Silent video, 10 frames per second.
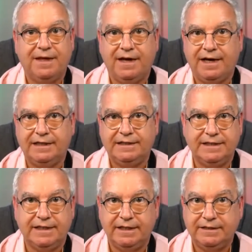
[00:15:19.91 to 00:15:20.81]
and
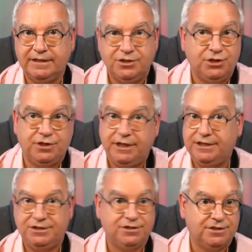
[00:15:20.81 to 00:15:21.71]
uh, the journey
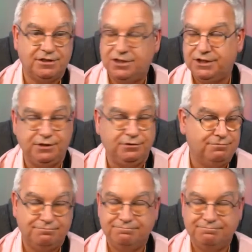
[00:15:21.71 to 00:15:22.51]
has just continued.